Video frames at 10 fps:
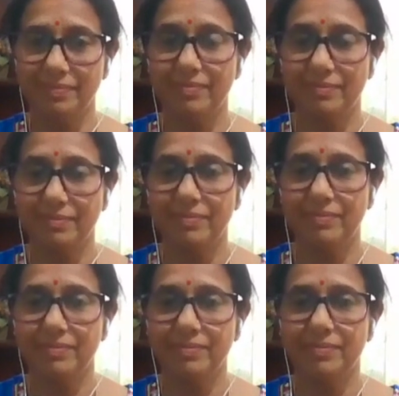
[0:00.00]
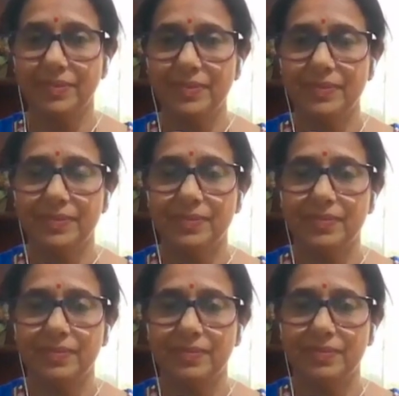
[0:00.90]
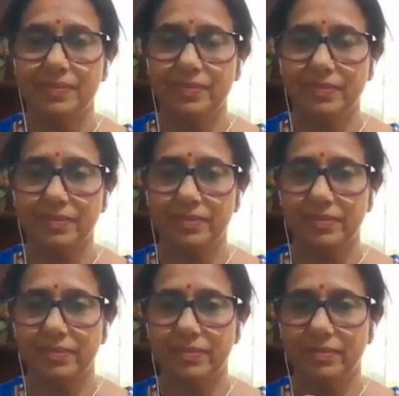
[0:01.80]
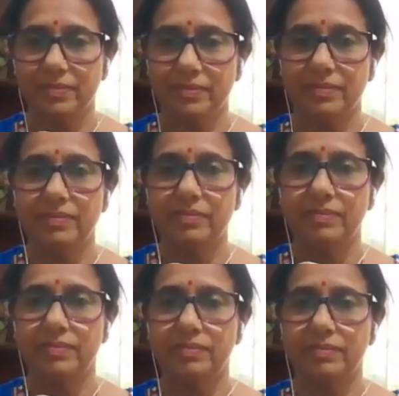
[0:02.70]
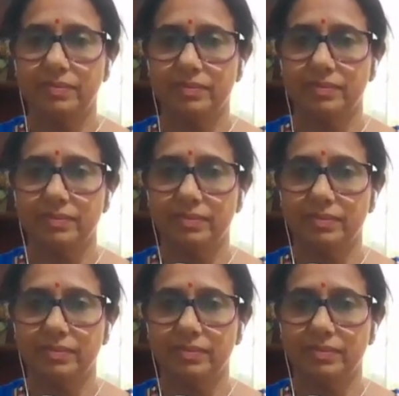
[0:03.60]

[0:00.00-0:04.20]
No words are spoken by the person on screen.